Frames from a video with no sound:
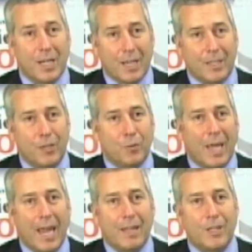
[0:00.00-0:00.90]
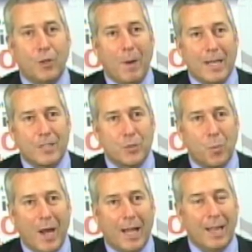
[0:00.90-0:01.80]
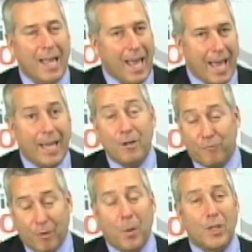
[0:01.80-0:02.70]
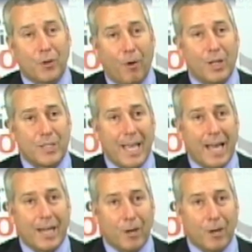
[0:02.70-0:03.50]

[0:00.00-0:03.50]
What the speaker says: the UK, the US as well, and from all across Canada.